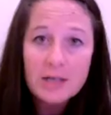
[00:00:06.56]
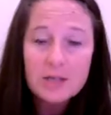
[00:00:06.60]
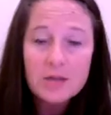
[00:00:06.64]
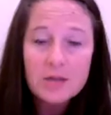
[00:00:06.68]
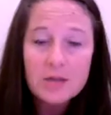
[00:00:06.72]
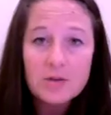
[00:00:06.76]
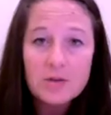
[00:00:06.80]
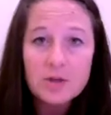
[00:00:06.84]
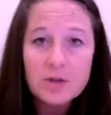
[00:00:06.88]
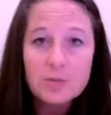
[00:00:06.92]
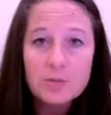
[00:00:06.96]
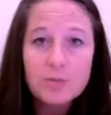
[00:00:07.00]
and
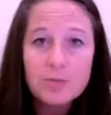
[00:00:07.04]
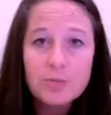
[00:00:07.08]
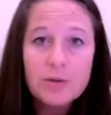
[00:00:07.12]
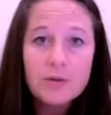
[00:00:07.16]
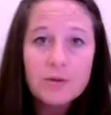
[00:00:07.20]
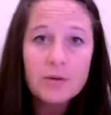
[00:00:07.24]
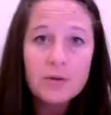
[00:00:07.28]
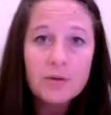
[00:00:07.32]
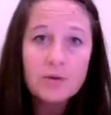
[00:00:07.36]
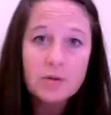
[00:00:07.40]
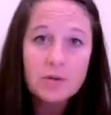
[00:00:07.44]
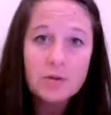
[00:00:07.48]
also put
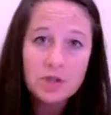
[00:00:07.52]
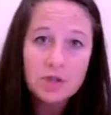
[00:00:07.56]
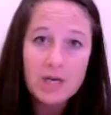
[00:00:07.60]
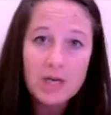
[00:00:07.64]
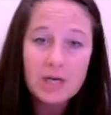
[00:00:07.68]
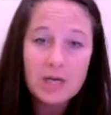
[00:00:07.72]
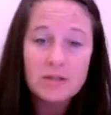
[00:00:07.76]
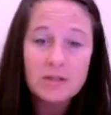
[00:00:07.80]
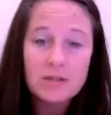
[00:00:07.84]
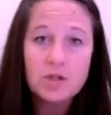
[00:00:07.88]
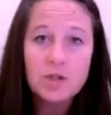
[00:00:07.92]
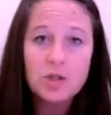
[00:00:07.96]
those
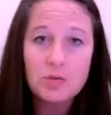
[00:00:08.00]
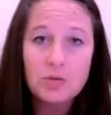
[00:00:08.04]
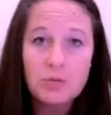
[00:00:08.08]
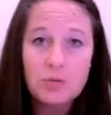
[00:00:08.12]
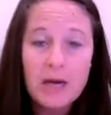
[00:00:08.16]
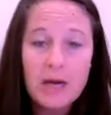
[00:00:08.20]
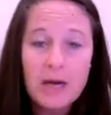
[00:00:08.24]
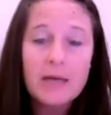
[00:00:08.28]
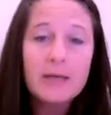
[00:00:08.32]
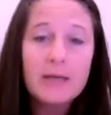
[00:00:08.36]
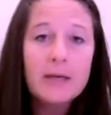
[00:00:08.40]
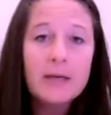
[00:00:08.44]
checks that you
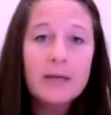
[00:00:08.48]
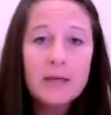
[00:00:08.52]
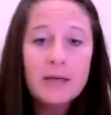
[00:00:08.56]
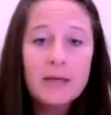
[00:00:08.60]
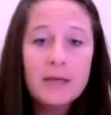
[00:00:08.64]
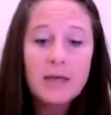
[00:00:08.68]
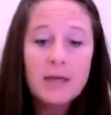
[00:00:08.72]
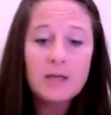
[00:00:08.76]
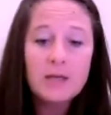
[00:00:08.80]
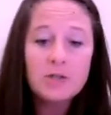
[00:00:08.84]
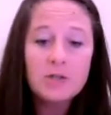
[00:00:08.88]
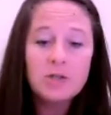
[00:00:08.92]
write
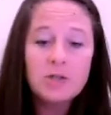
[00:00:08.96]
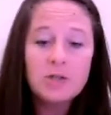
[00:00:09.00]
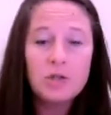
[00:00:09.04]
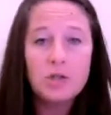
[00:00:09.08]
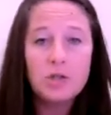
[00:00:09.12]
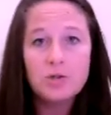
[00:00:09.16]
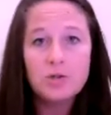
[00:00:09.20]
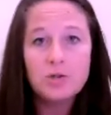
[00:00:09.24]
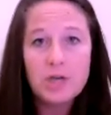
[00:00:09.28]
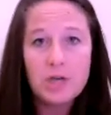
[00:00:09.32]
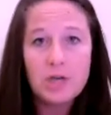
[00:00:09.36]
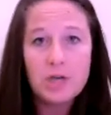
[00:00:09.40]
into
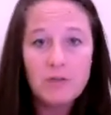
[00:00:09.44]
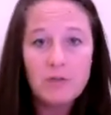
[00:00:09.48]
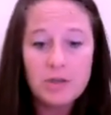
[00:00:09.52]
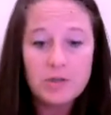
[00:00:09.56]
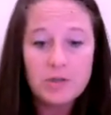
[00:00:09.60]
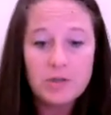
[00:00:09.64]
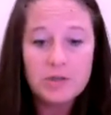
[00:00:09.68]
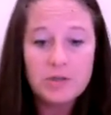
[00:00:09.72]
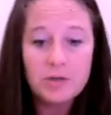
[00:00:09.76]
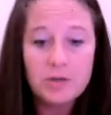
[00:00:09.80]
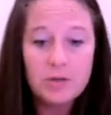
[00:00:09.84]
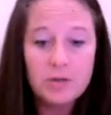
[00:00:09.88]
your check
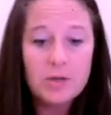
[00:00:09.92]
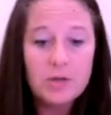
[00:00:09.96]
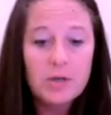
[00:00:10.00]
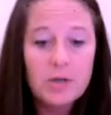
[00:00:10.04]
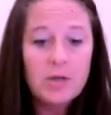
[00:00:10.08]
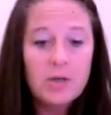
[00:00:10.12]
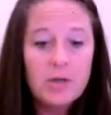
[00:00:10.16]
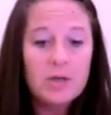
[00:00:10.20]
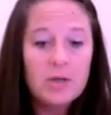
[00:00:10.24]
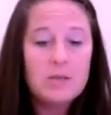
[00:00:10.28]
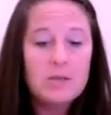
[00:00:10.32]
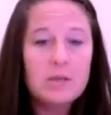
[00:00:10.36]
register.
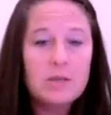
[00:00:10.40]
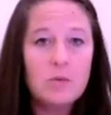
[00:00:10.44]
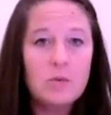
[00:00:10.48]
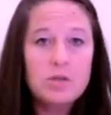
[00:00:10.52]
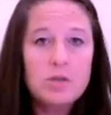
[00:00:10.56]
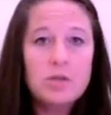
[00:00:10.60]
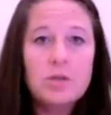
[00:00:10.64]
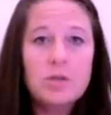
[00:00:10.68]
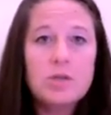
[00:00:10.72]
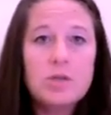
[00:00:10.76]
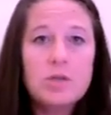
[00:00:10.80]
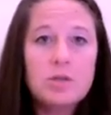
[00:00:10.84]
So I
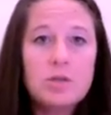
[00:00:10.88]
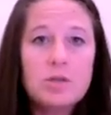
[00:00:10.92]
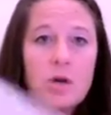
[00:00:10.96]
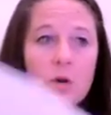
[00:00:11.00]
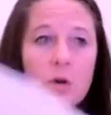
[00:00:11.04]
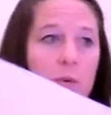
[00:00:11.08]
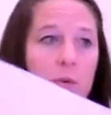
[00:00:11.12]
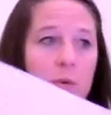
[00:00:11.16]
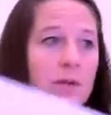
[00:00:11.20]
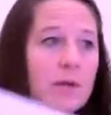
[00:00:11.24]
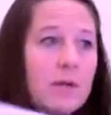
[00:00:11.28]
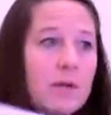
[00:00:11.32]
want you to start
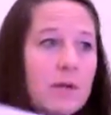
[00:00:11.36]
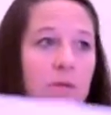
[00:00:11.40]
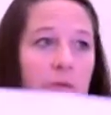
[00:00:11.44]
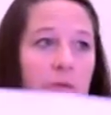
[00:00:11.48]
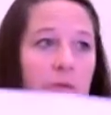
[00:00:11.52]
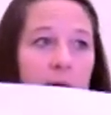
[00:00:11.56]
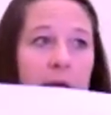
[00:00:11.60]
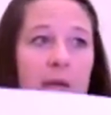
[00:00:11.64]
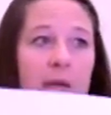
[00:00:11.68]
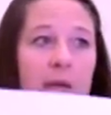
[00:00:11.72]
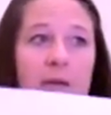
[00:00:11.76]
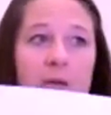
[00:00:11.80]
with a
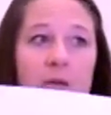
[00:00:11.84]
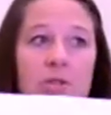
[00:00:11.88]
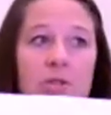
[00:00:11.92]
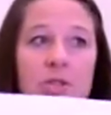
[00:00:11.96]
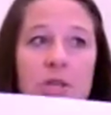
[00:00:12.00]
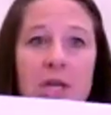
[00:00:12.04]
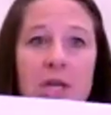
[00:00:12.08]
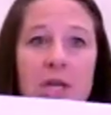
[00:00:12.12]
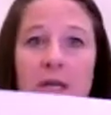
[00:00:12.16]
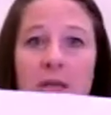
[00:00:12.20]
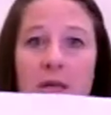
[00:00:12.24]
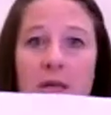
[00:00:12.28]
regular
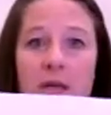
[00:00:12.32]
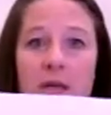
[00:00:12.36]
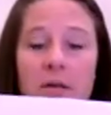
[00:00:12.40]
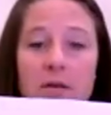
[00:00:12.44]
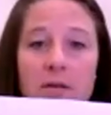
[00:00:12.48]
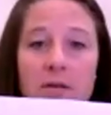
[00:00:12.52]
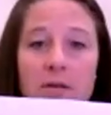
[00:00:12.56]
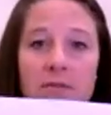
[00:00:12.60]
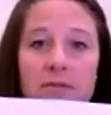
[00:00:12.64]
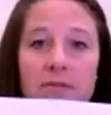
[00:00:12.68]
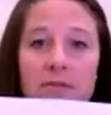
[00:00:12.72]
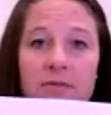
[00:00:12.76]
sheet
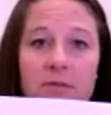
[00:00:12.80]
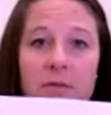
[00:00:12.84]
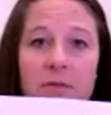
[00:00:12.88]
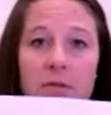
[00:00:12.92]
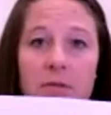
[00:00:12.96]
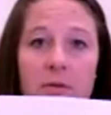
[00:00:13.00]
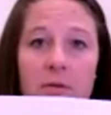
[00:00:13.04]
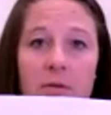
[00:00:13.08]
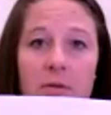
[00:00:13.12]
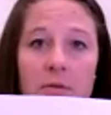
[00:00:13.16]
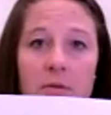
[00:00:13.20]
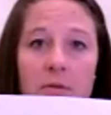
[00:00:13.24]
of
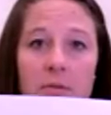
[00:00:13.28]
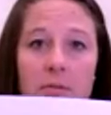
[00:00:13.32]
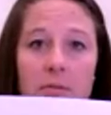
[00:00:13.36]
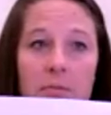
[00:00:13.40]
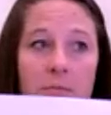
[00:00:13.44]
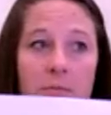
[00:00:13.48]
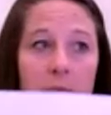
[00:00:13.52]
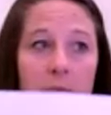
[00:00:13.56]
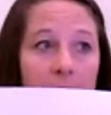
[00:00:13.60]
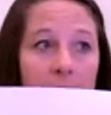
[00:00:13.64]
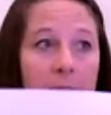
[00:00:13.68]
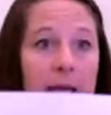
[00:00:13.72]

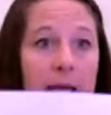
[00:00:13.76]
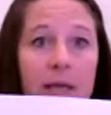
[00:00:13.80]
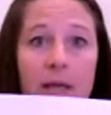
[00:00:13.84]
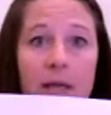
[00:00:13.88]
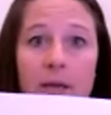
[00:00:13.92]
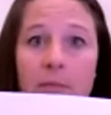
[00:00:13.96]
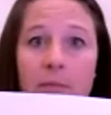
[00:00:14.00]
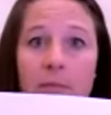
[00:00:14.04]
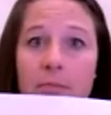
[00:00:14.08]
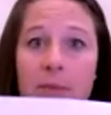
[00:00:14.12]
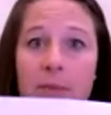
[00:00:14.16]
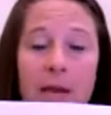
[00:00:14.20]

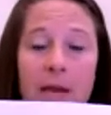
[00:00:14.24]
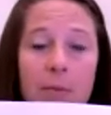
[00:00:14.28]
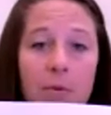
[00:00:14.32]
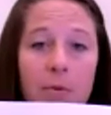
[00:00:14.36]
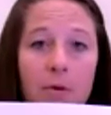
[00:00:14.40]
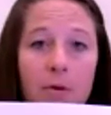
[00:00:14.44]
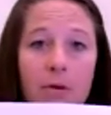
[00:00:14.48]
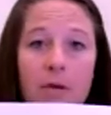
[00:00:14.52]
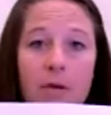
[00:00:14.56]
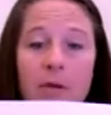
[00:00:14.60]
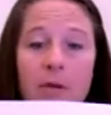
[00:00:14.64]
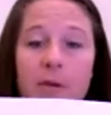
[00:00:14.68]
blank paper.
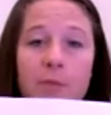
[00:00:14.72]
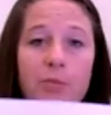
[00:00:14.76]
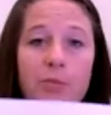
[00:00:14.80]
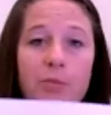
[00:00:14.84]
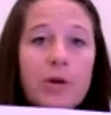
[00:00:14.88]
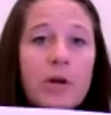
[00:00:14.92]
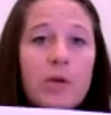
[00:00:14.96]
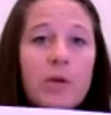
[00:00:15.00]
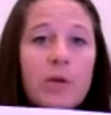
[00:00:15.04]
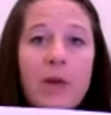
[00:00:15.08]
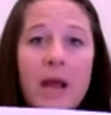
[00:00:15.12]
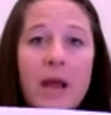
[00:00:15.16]
It can be
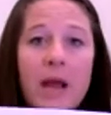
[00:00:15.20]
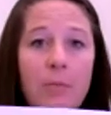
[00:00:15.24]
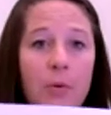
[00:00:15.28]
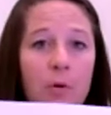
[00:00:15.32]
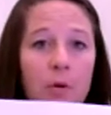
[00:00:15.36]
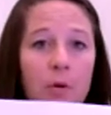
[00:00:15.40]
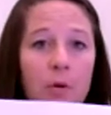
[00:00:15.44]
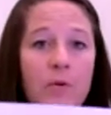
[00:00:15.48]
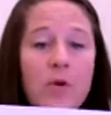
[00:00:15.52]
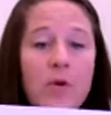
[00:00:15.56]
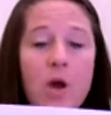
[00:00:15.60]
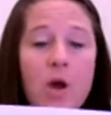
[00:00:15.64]
printer
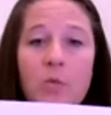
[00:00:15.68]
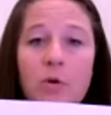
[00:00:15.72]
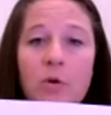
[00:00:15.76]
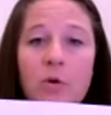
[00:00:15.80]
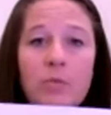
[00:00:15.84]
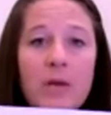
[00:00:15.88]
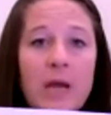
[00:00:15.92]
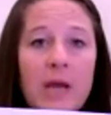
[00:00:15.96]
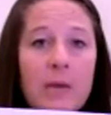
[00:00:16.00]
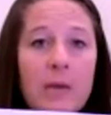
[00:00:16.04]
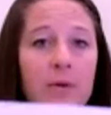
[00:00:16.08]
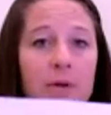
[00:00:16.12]
paper or notebook
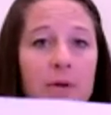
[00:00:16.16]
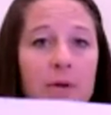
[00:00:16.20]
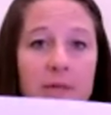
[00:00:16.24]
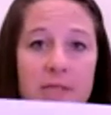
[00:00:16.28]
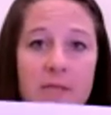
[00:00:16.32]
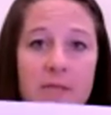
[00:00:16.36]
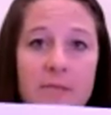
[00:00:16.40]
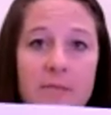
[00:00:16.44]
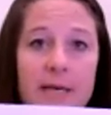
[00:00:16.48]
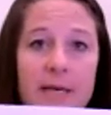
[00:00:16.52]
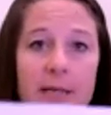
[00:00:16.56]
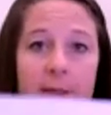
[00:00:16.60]
paper, it
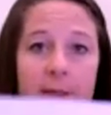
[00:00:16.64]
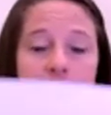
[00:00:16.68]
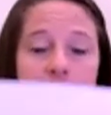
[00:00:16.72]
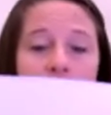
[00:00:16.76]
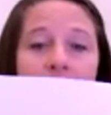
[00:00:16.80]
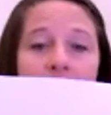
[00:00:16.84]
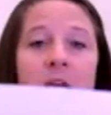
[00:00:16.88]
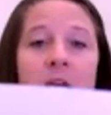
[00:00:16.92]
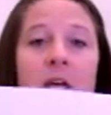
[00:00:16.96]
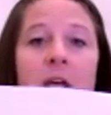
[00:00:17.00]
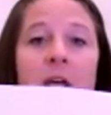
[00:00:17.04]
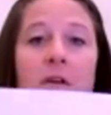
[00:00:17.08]
doesn't matter.
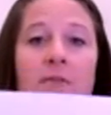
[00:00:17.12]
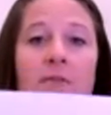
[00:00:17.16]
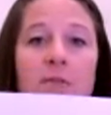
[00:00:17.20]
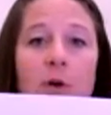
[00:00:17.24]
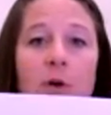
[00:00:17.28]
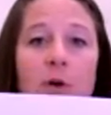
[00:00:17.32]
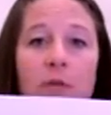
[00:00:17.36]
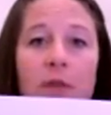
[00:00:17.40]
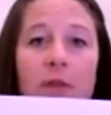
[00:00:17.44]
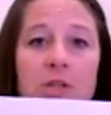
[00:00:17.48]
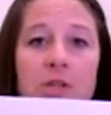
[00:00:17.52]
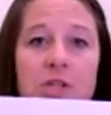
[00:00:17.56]

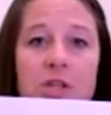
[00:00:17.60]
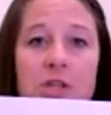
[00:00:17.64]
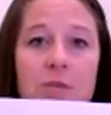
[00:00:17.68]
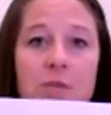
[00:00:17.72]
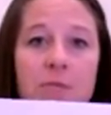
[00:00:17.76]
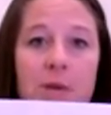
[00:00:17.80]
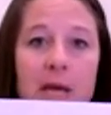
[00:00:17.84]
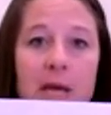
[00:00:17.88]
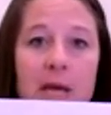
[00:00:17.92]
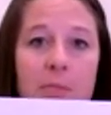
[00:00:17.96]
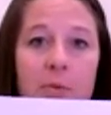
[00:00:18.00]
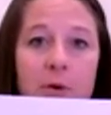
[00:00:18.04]
Fold that sheet of
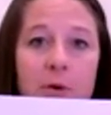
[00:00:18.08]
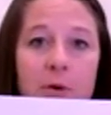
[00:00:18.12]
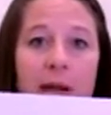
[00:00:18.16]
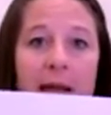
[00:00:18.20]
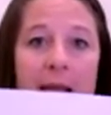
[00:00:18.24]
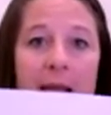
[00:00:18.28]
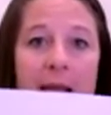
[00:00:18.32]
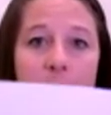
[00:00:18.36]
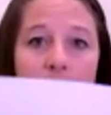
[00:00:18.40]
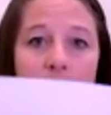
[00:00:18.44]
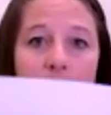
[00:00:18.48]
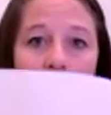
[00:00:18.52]
paper
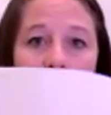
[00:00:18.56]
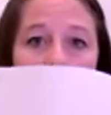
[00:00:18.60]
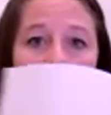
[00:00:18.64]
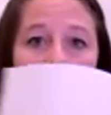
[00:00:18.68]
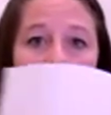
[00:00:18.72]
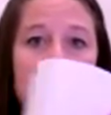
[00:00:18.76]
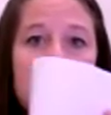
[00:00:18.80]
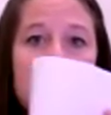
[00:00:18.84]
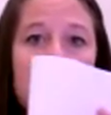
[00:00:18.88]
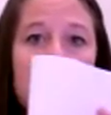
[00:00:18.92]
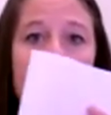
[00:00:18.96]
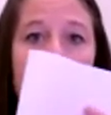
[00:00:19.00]
hamburger
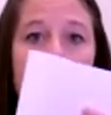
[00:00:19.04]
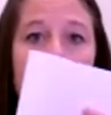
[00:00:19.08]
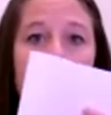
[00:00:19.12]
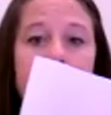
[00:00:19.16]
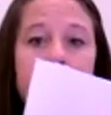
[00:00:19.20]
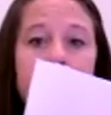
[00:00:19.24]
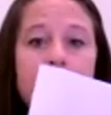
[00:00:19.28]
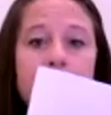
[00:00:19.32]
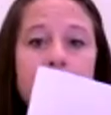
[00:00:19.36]
style.